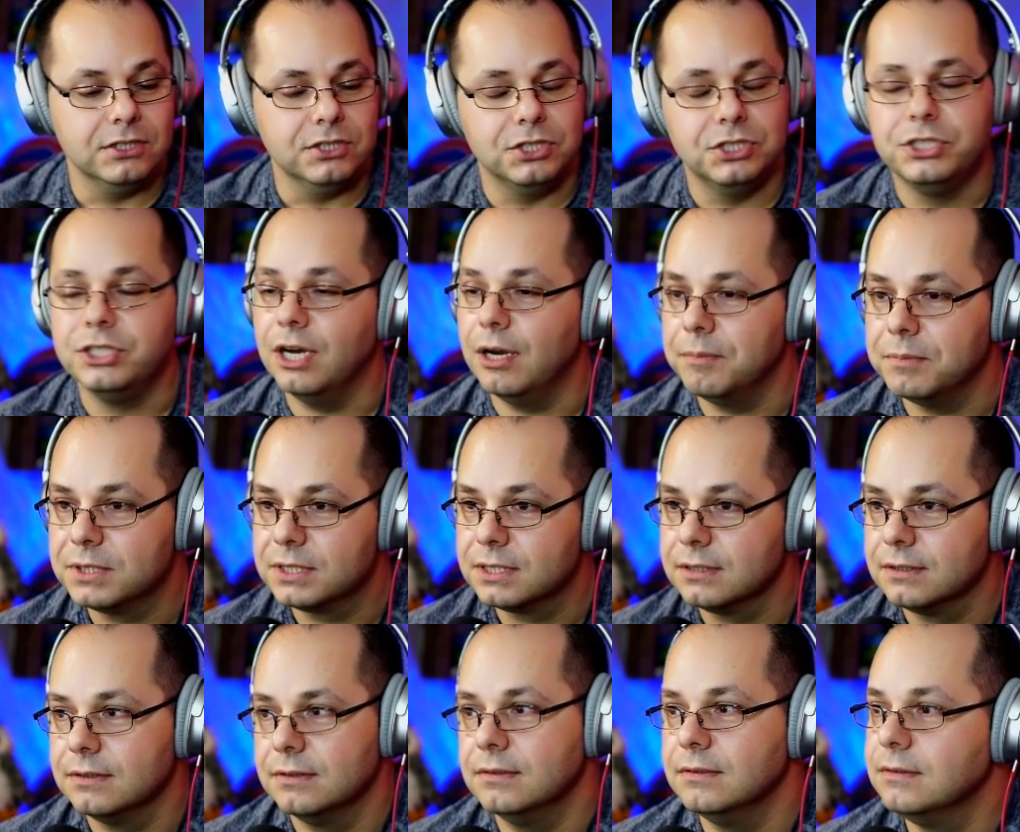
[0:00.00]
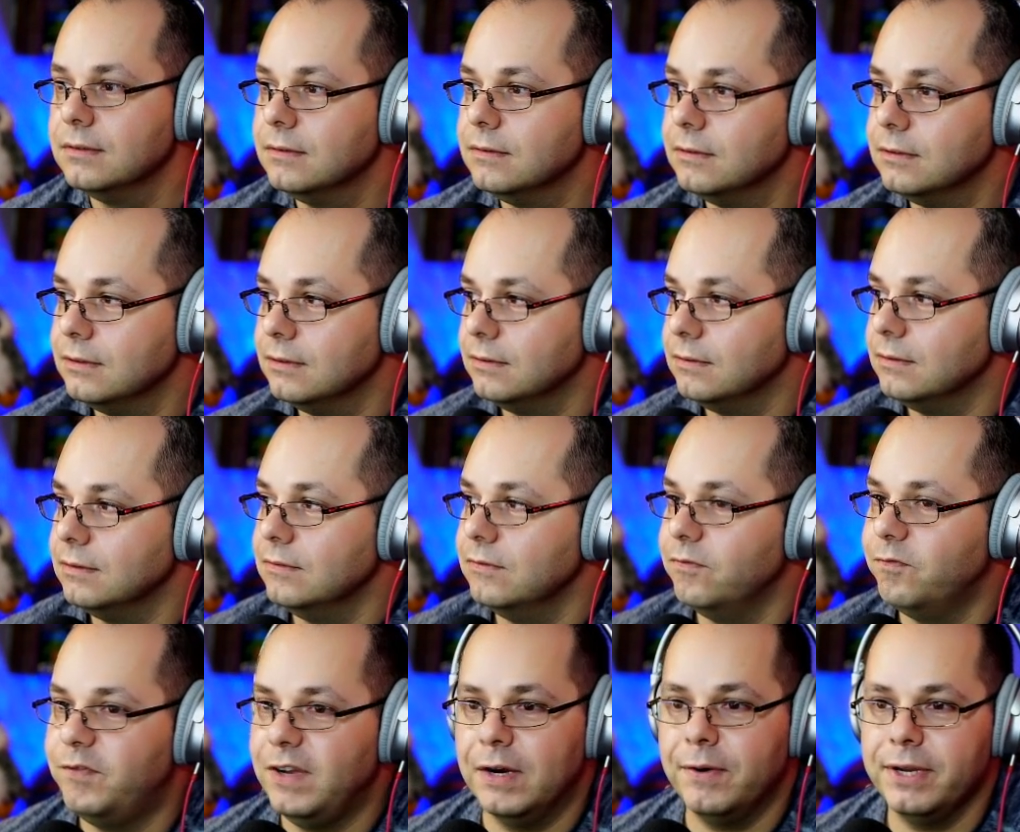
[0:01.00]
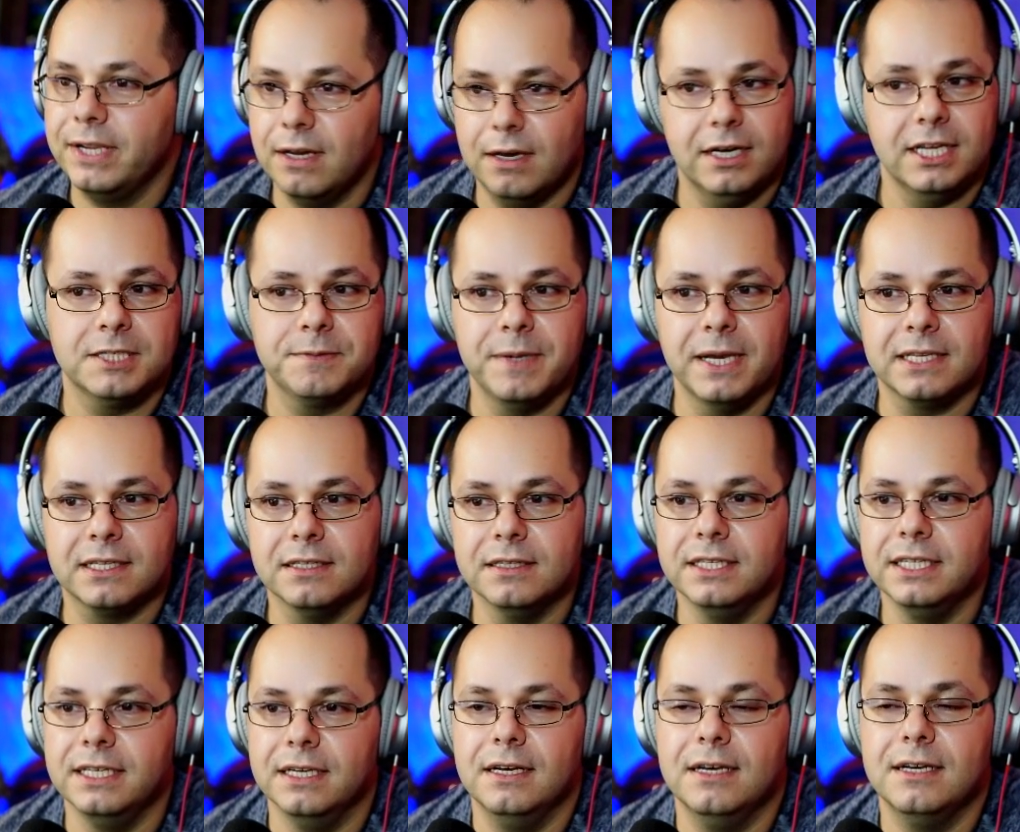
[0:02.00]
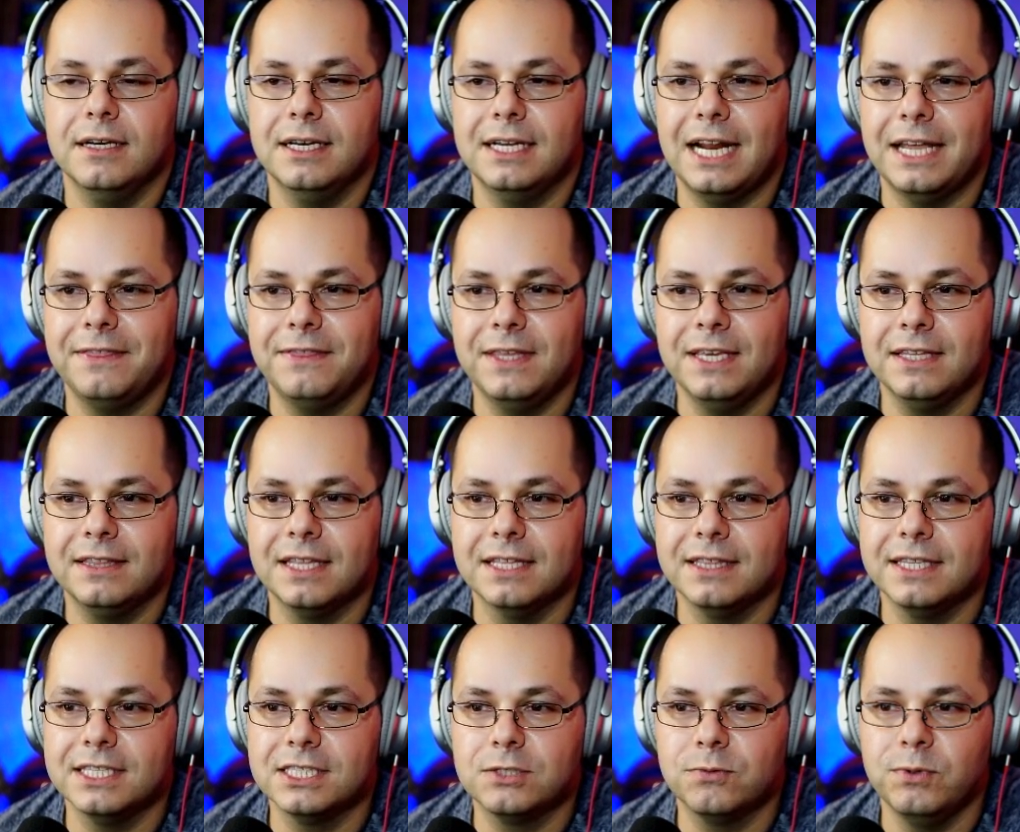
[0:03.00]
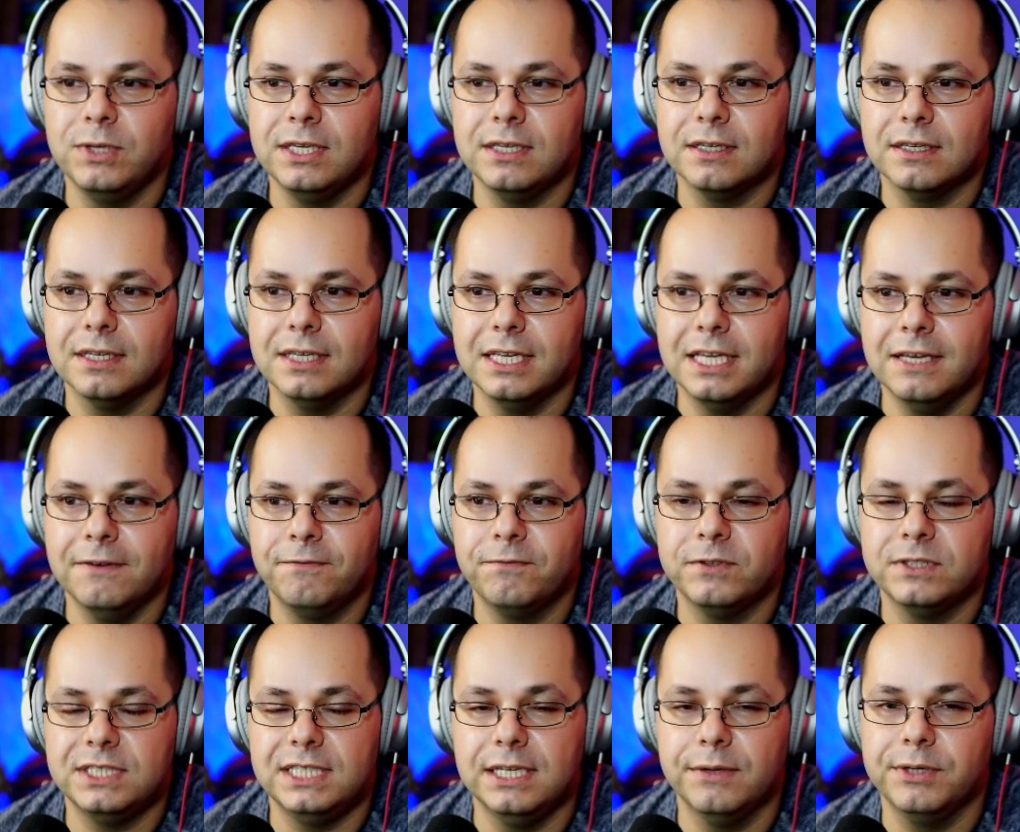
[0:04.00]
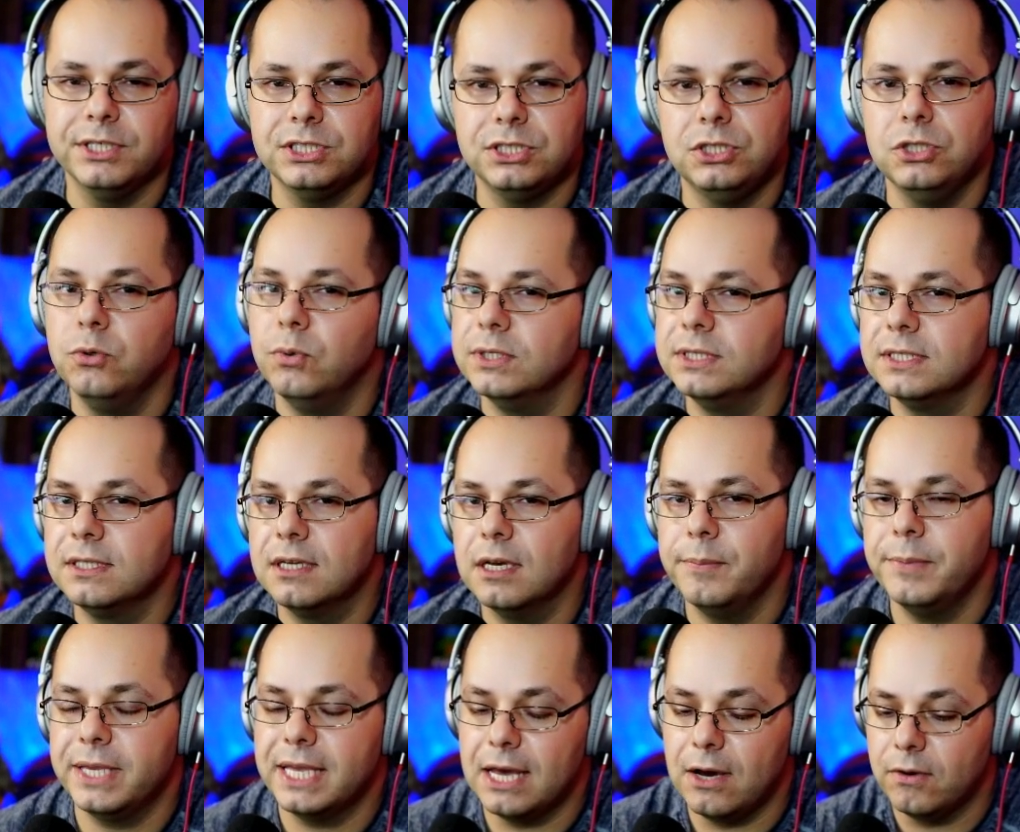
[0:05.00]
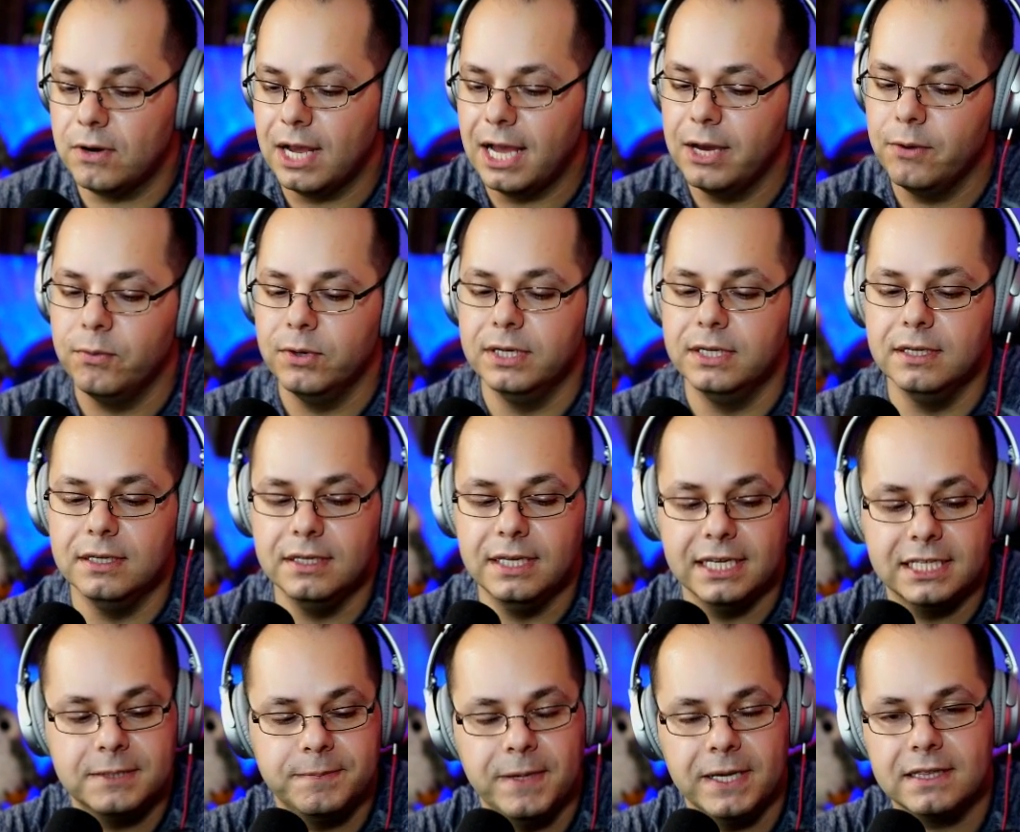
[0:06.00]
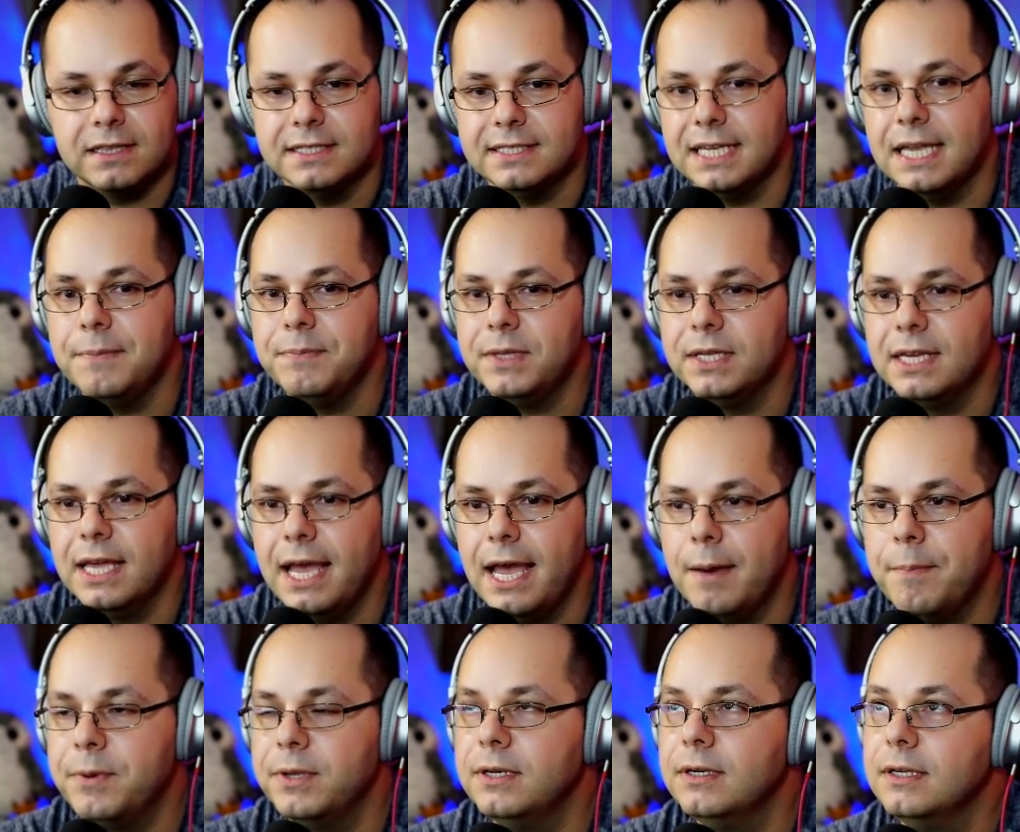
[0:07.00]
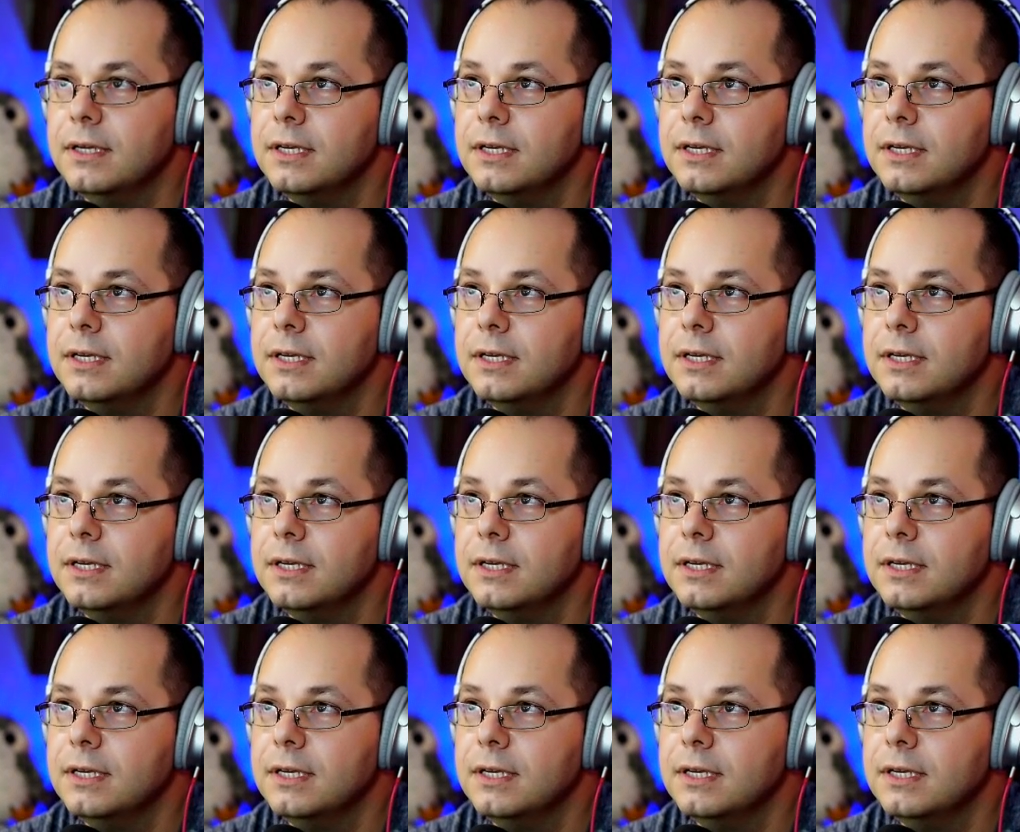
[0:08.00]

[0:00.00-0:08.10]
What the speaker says: jumped very unexpectedly. And I think that this week, if Series 2 wasn't coming out, I would expect the same thing to happen.